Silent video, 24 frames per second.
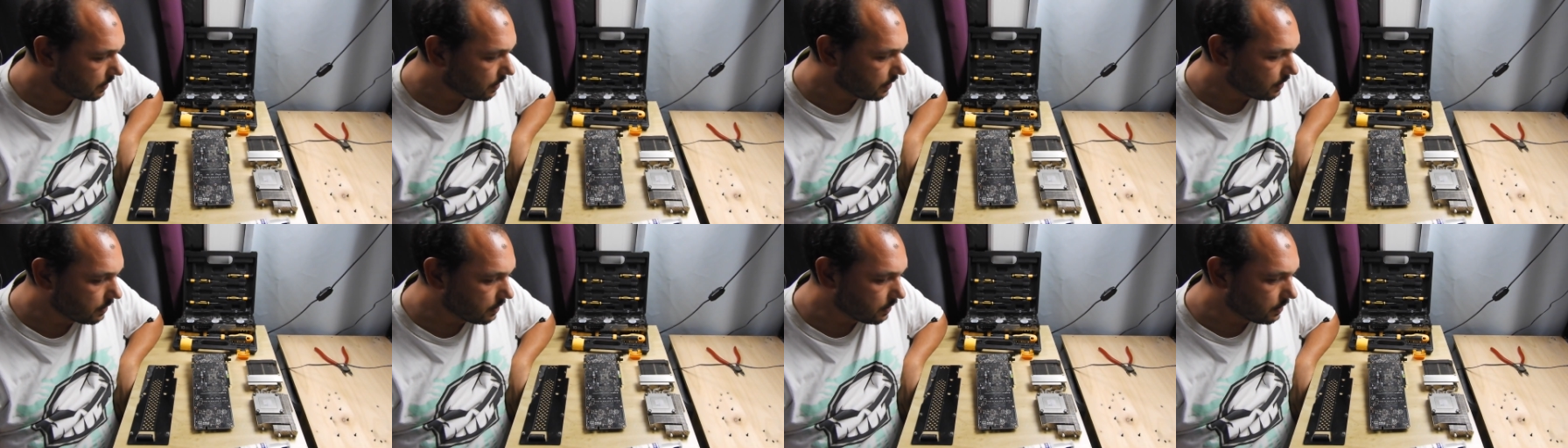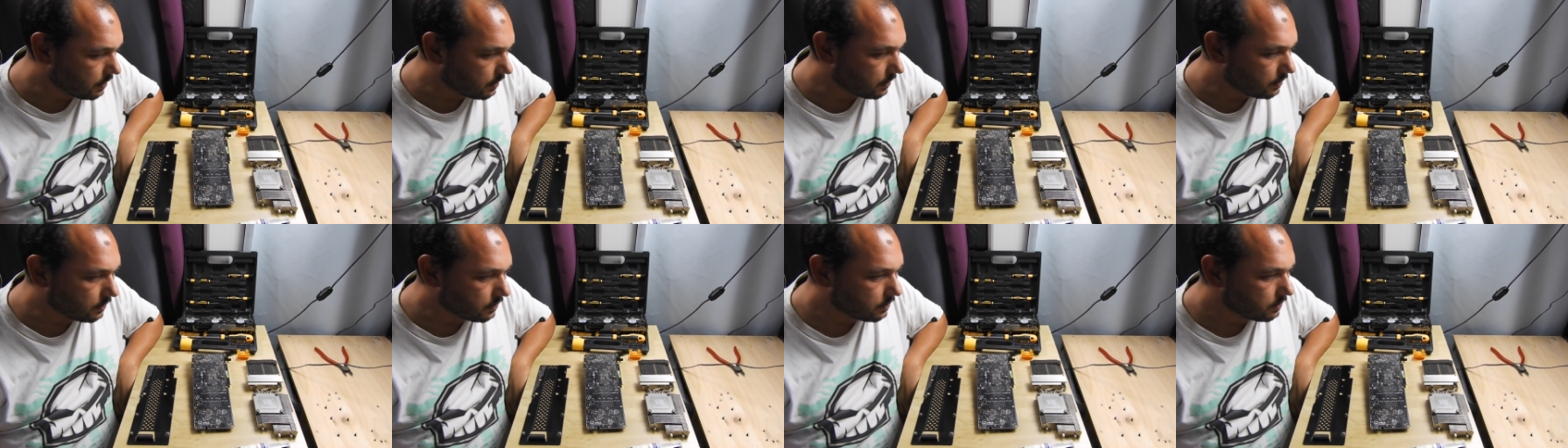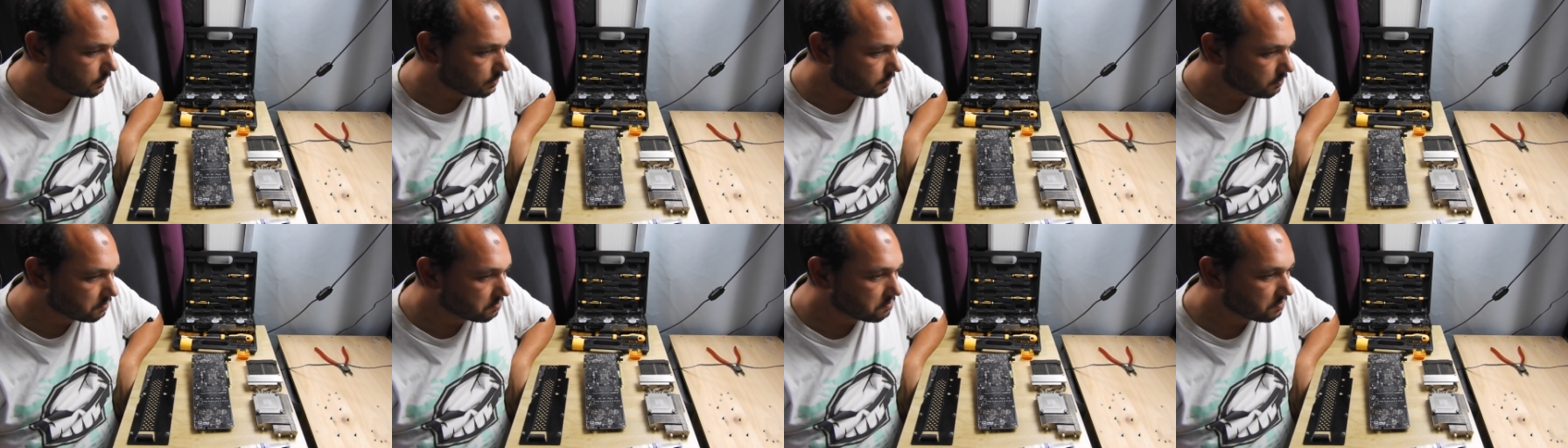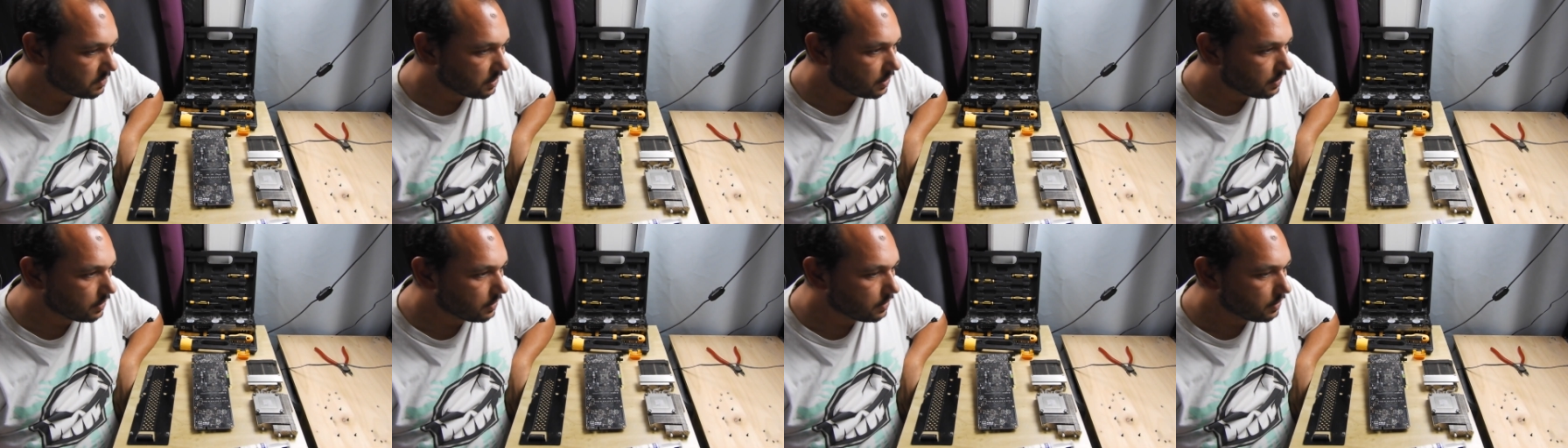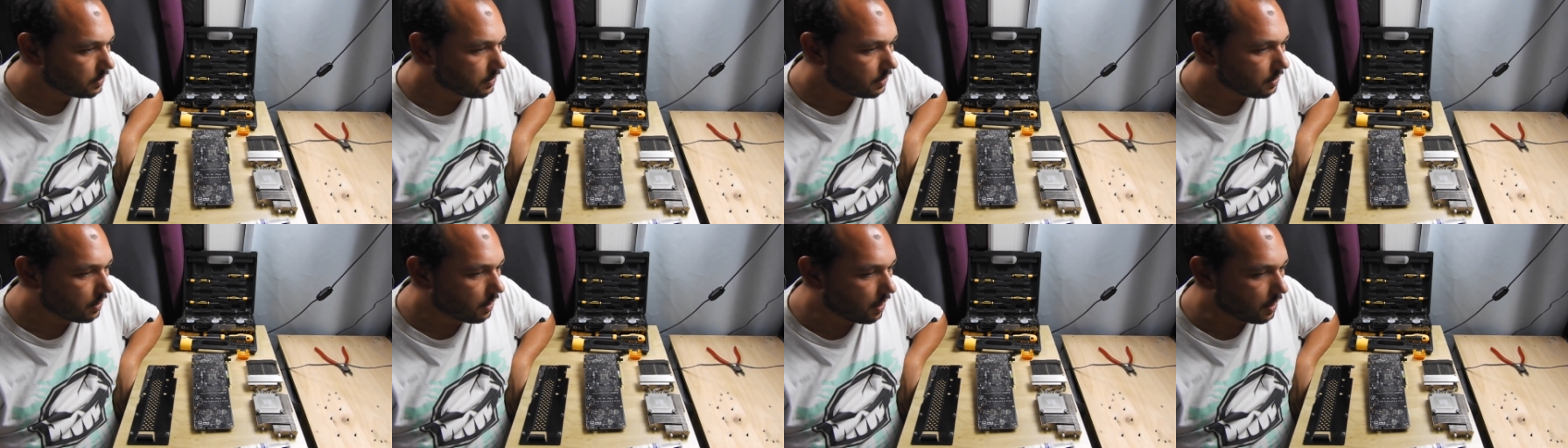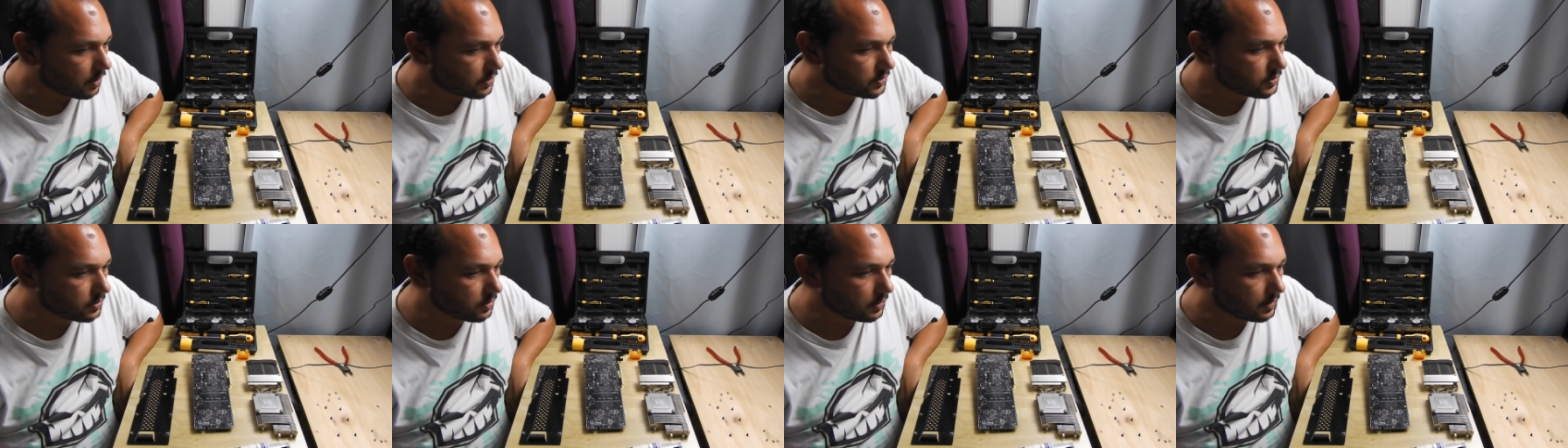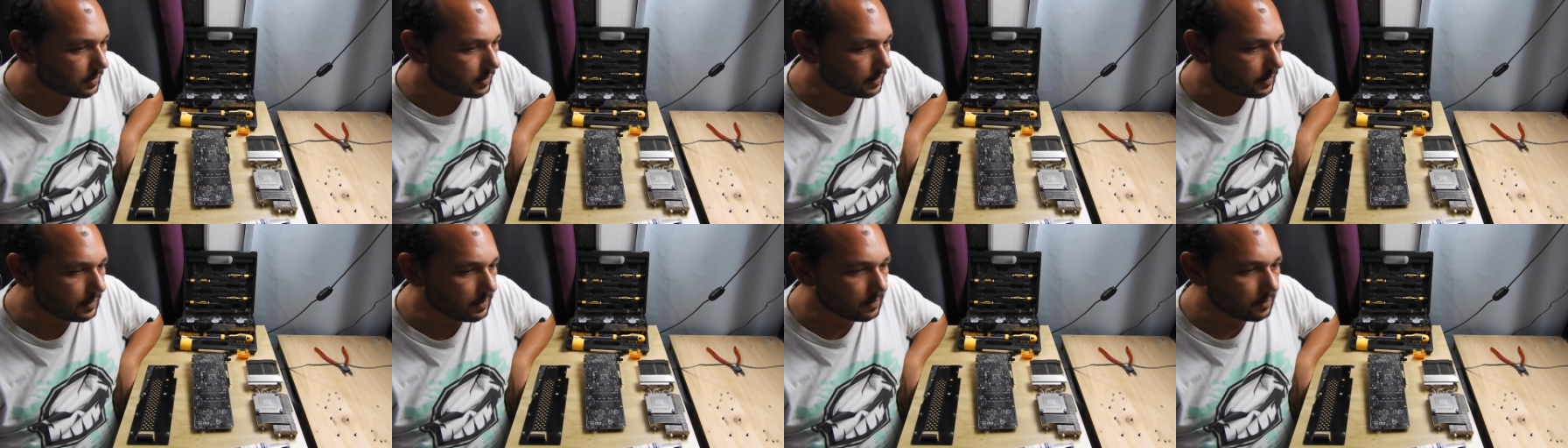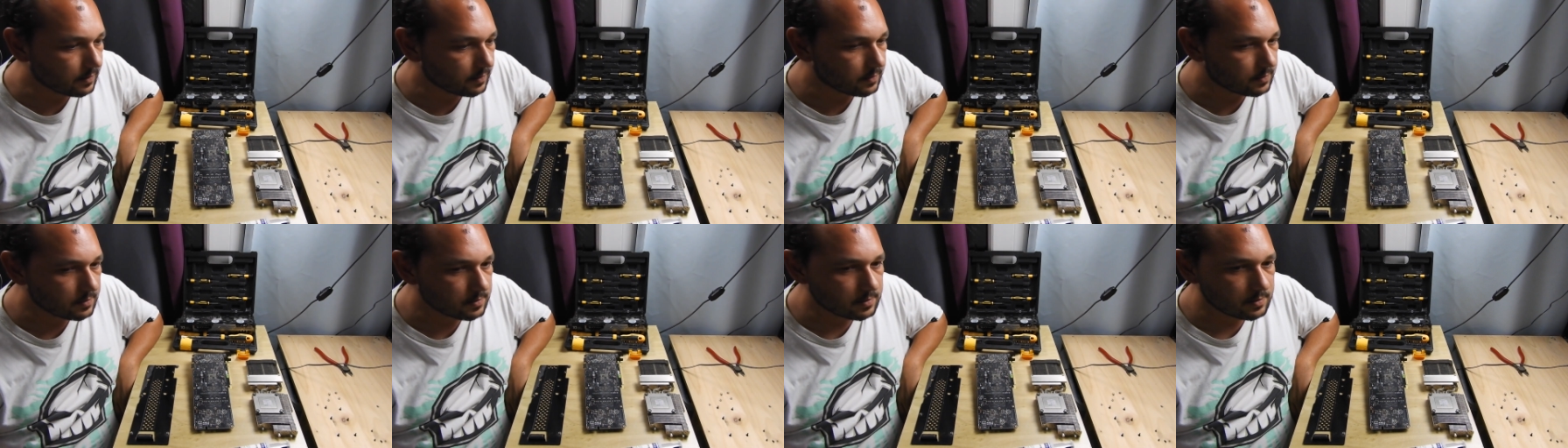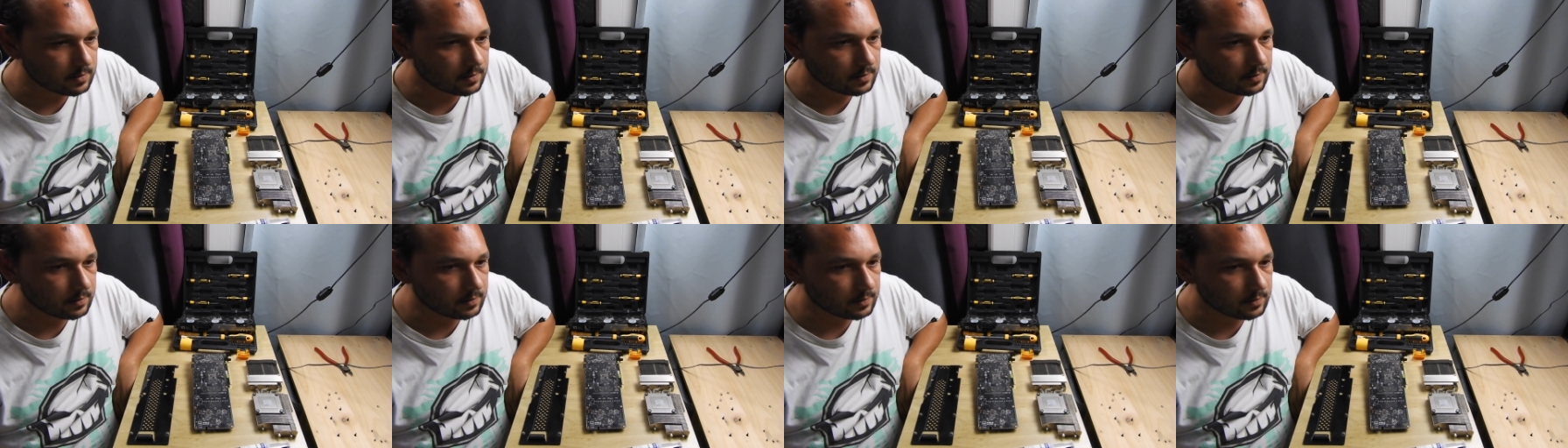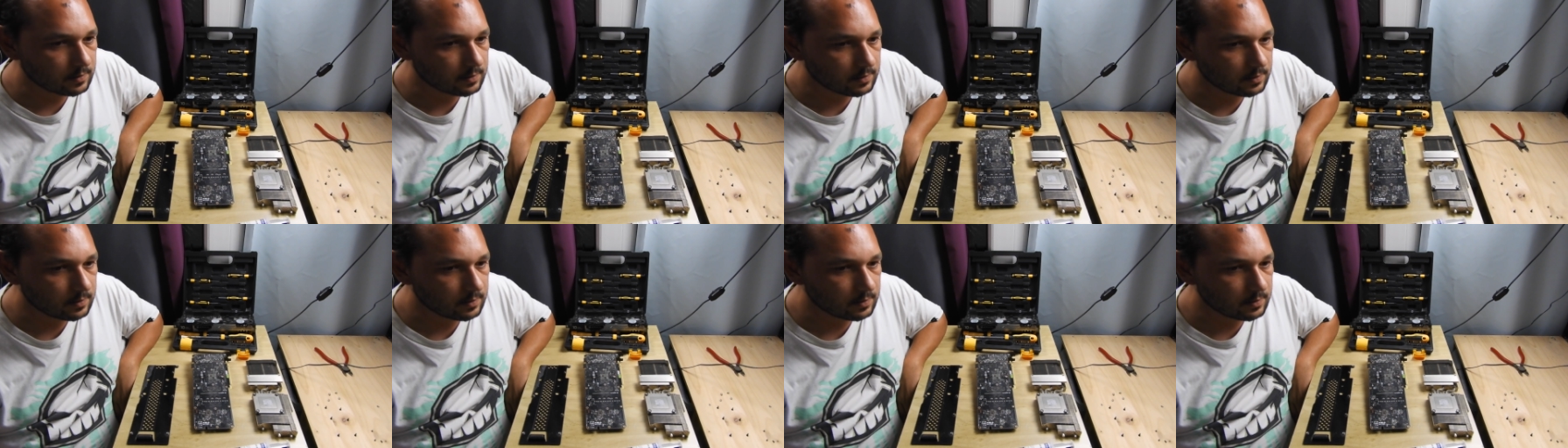and actually clean it, isn't it?